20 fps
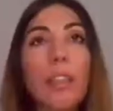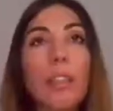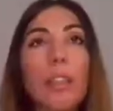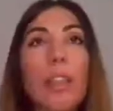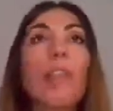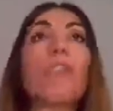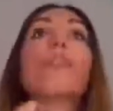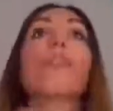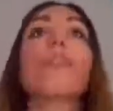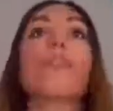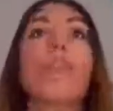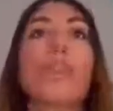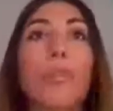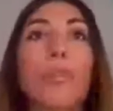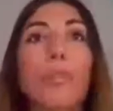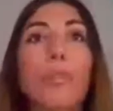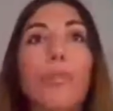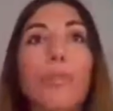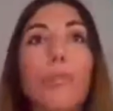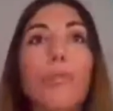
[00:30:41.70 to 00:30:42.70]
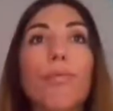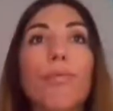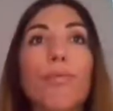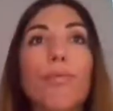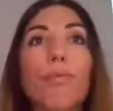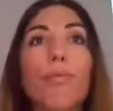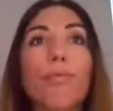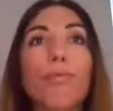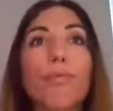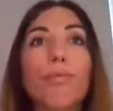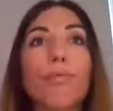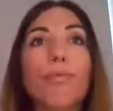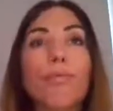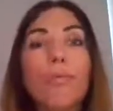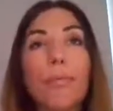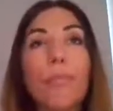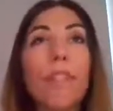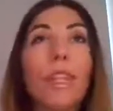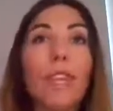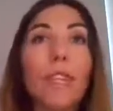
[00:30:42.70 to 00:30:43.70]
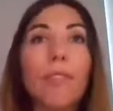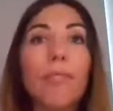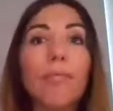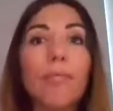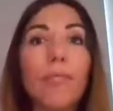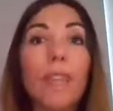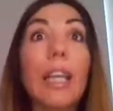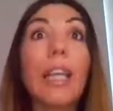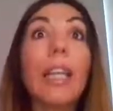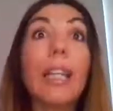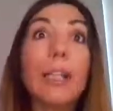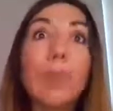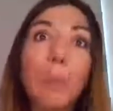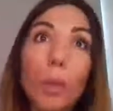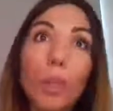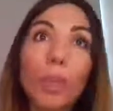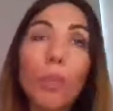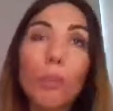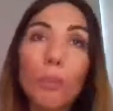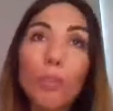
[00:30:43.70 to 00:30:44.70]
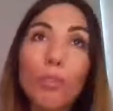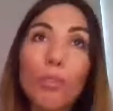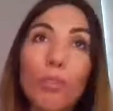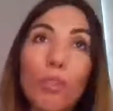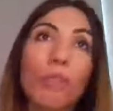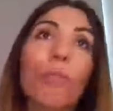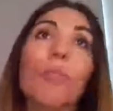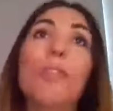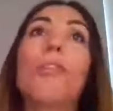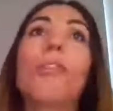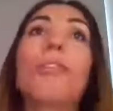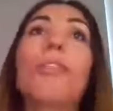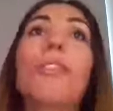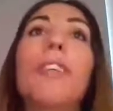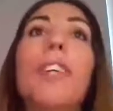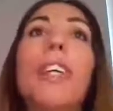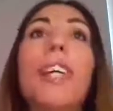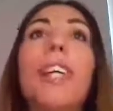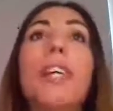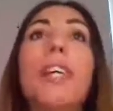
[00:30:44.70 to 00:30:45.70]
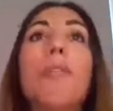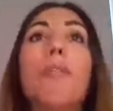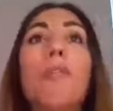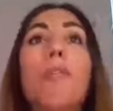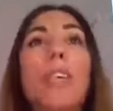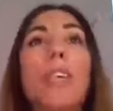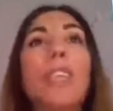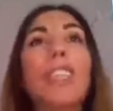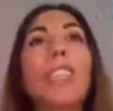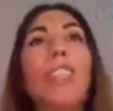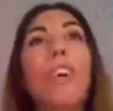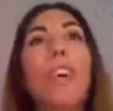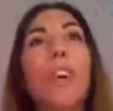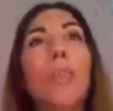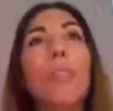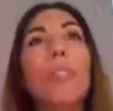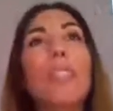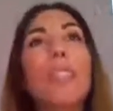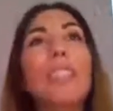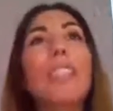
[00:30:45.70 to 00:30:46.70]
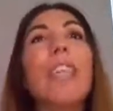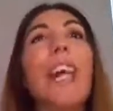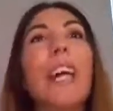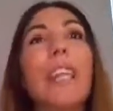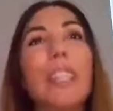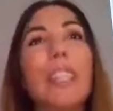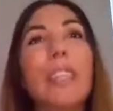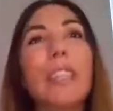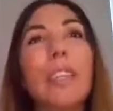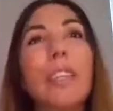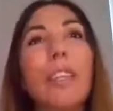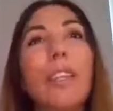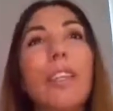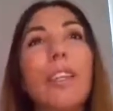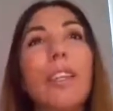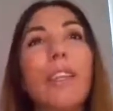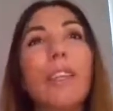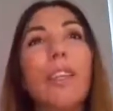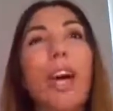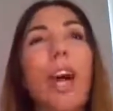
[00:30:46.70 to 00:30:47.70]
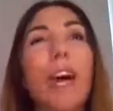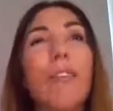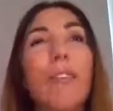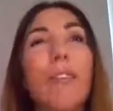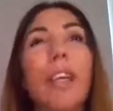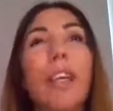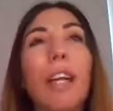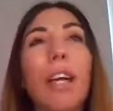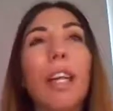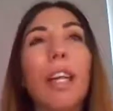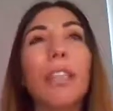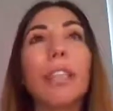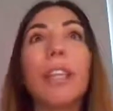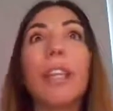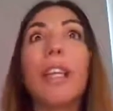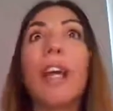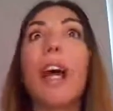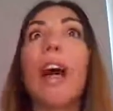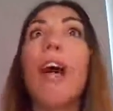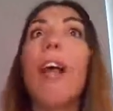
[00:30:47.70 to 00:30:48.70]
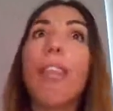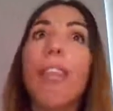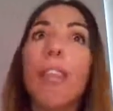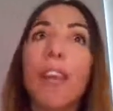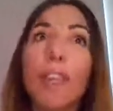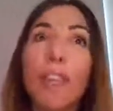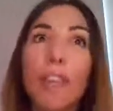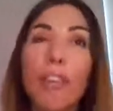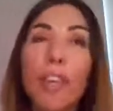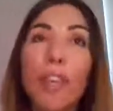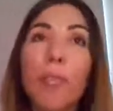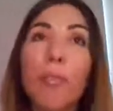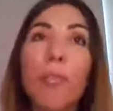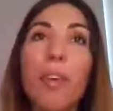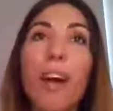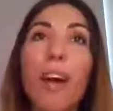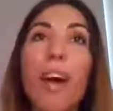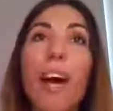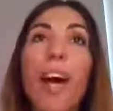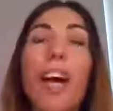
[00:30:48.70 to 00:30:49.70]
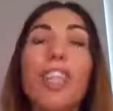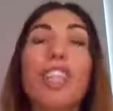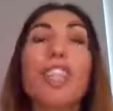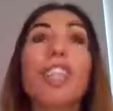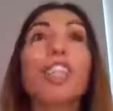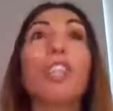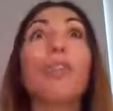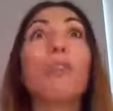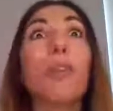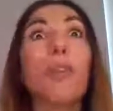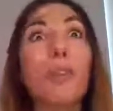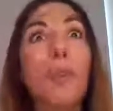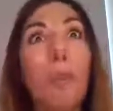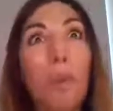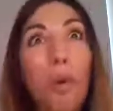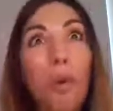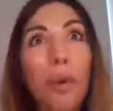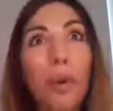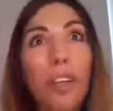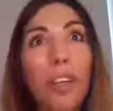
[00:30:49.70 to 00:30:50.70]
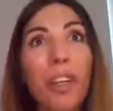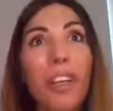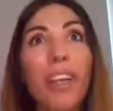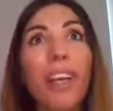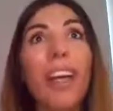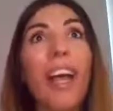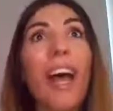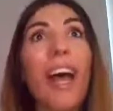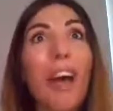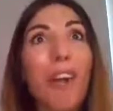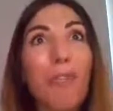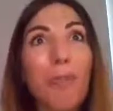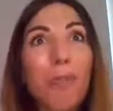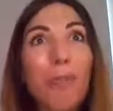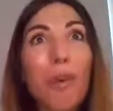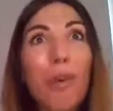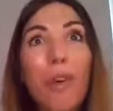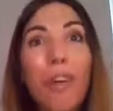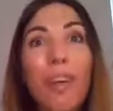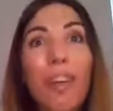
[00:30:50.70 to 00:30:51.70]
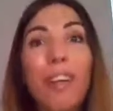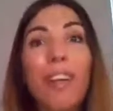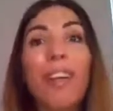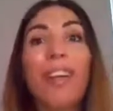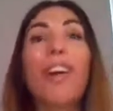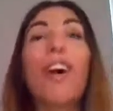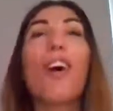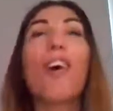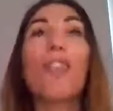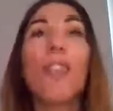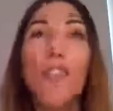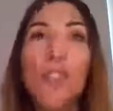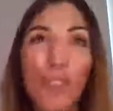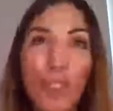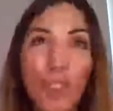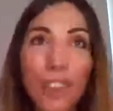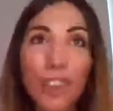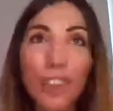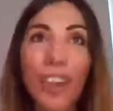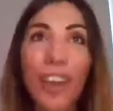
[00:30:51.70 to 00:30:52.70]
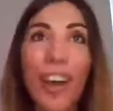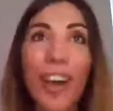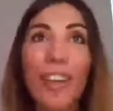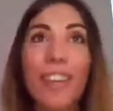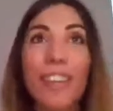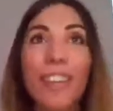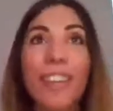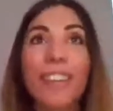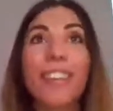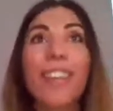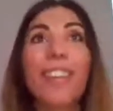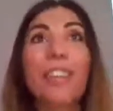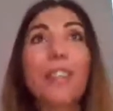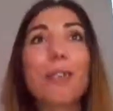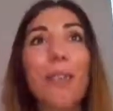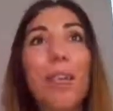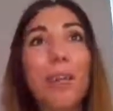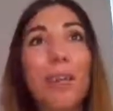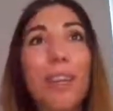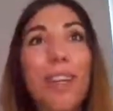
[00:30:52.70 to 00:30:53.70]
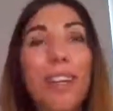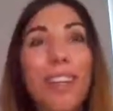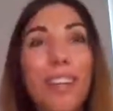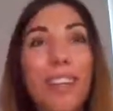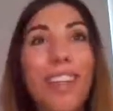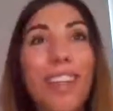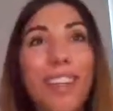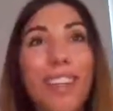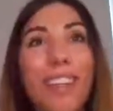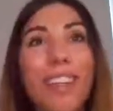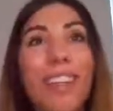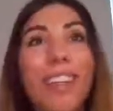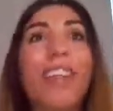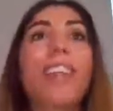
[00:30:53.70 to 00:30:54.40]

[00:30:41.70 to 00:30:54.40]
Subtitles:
than to remove. Okay? It is possible to remove, but it's always nicer to have a client saying, I love them. I just want more. Can I have more? Of course you can. That's why we are here.